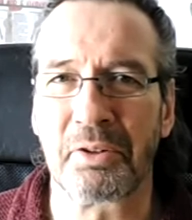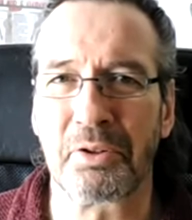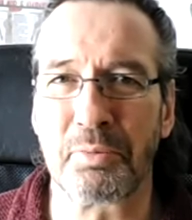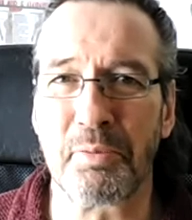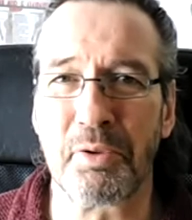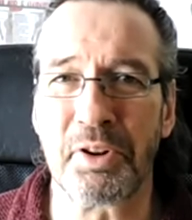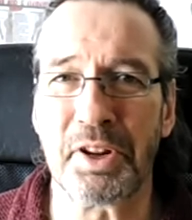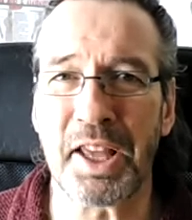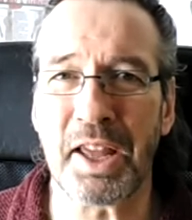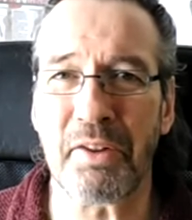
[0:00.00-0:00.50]

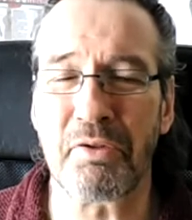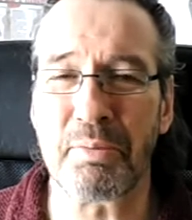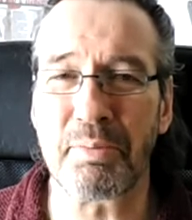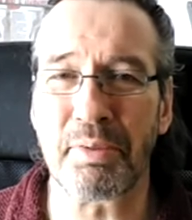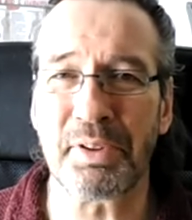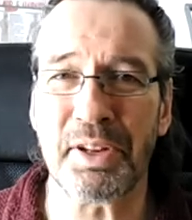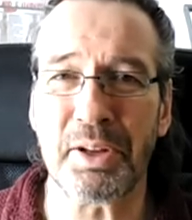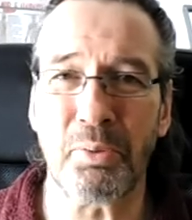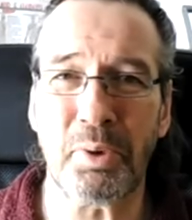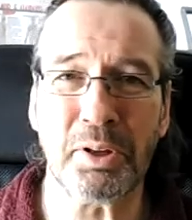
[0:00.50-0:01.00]
Good morning,
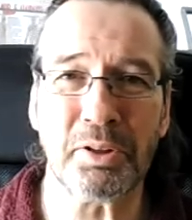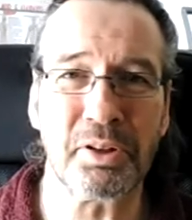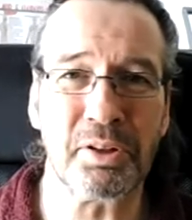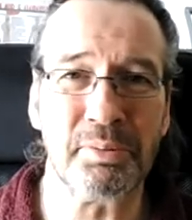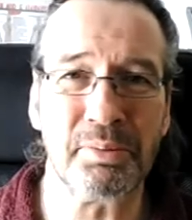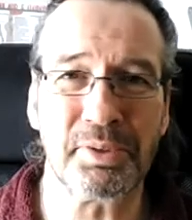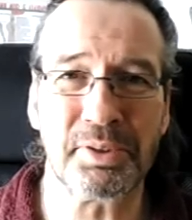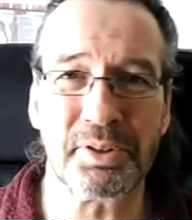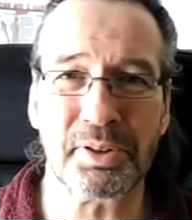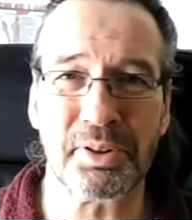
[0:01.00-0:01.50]
everybody.
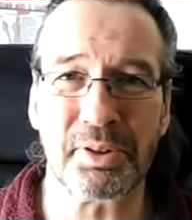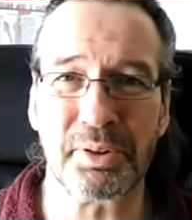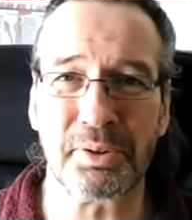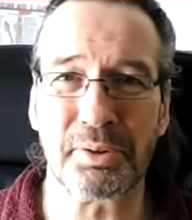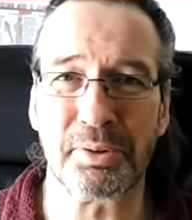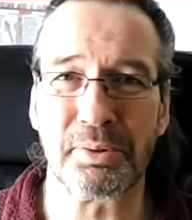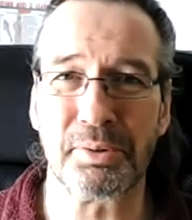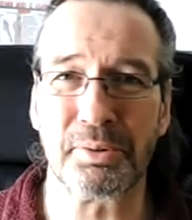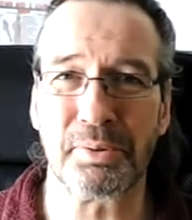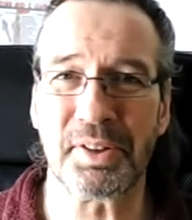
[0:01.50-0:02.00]
Welcome
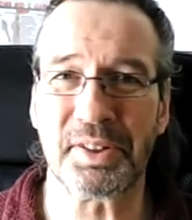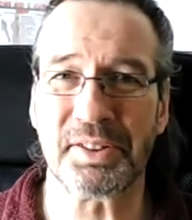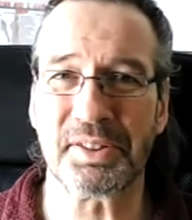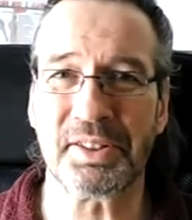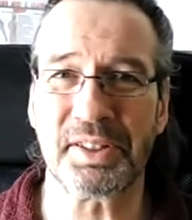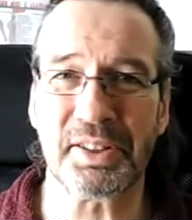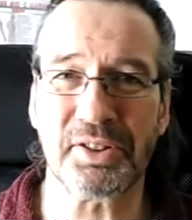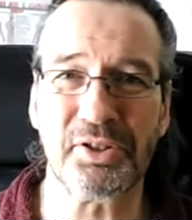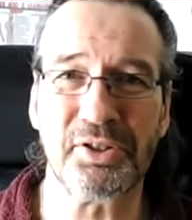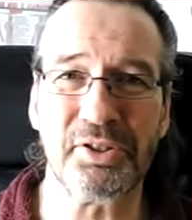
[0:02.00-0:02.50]
to this
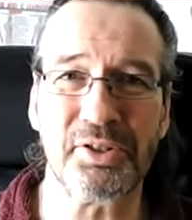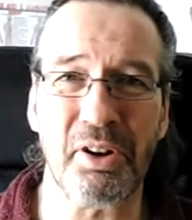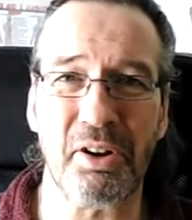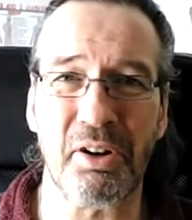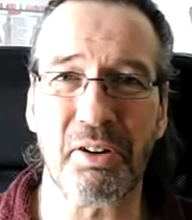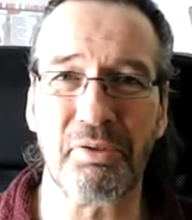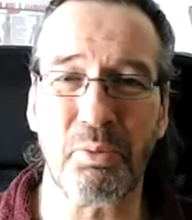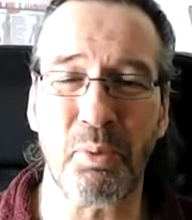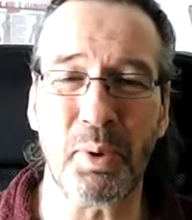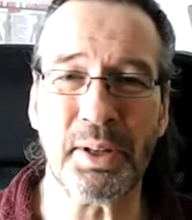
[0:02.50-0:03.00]
edition
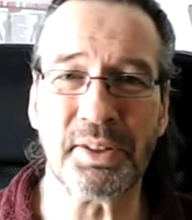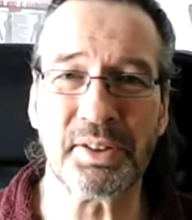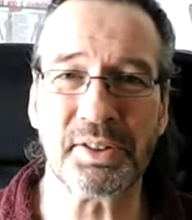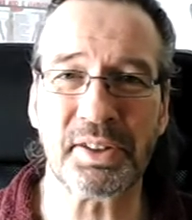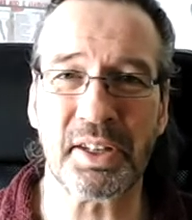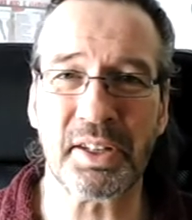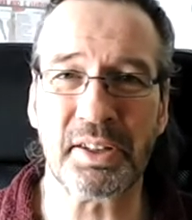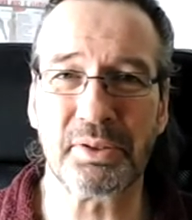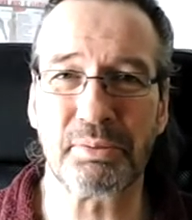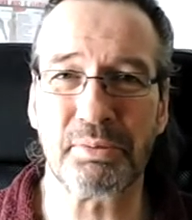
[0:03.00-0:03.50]
of
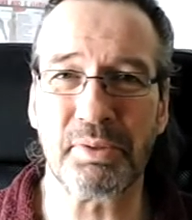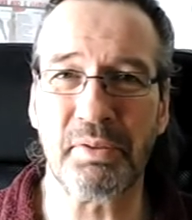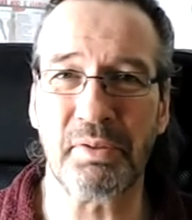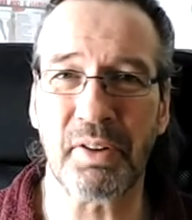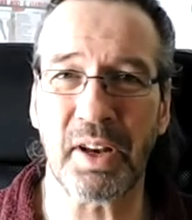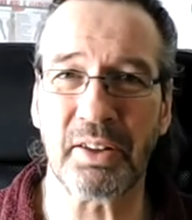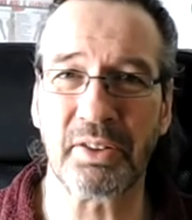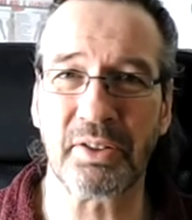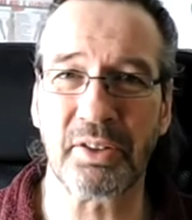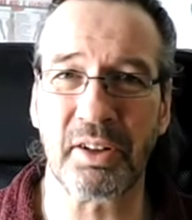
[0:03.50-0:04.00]
Wednesday's
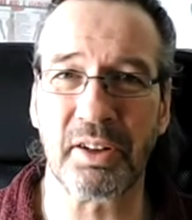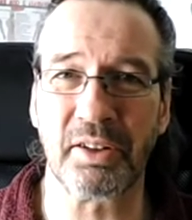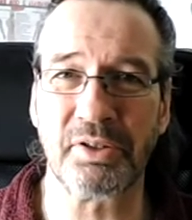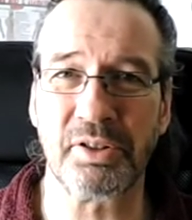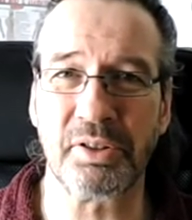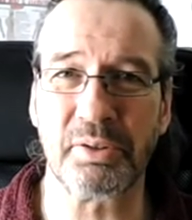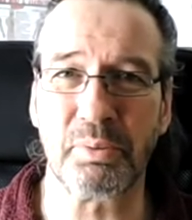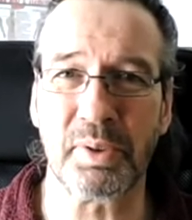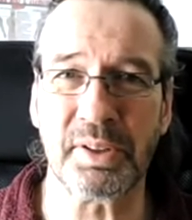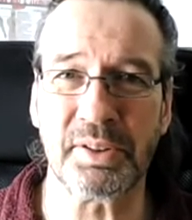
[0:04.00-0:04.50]

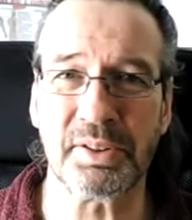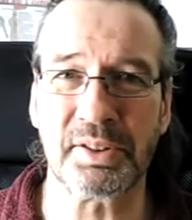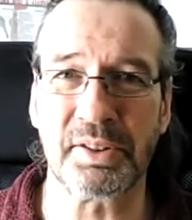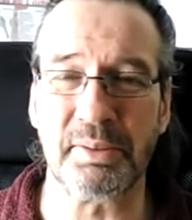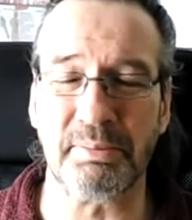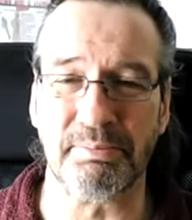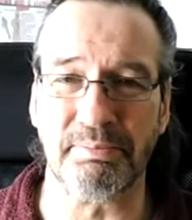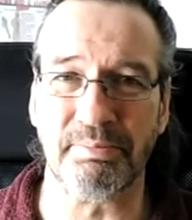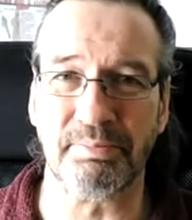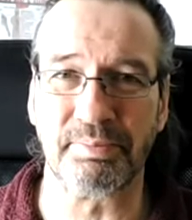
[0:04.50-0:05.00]
Reflexology
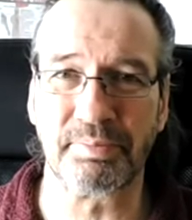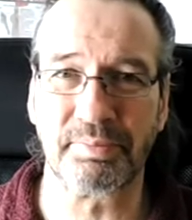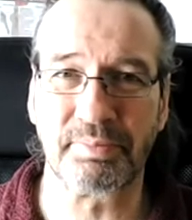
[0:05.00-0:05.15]
Wisdom.